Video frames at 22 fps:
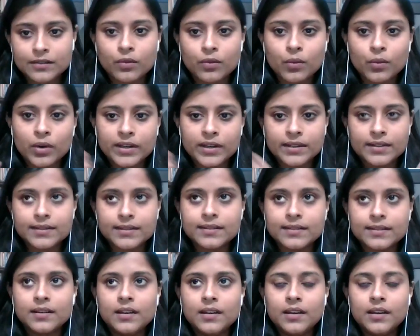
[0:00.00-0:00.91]
or what
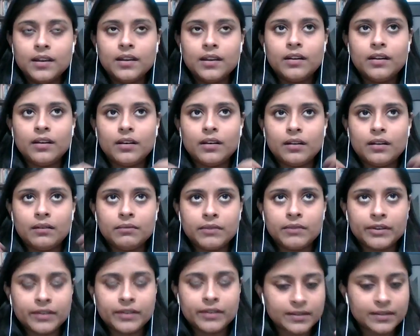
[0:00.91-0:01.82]
is
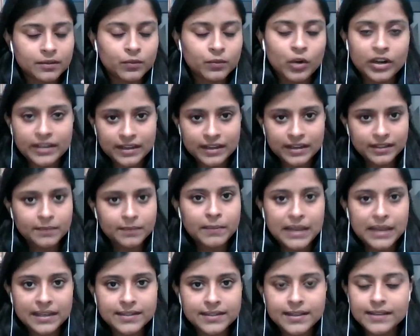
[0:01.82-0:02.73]
what are the
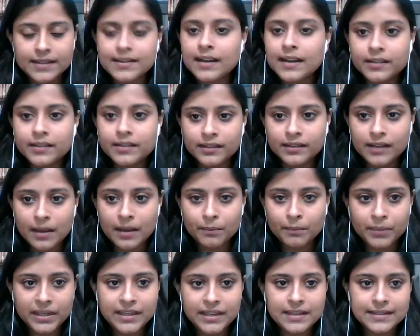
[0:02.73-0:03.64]
basics under the
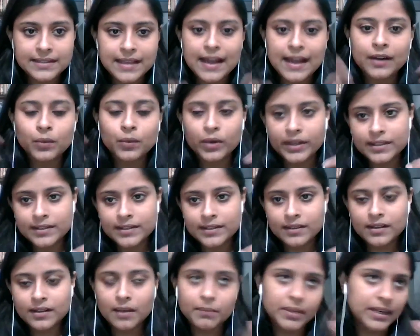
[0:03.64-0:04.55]
Companies Act, what is
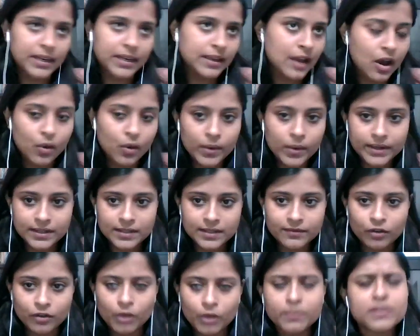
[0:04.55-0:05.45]
a company, how it
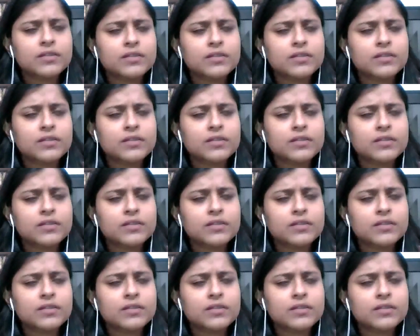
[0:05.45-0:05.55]
is formed.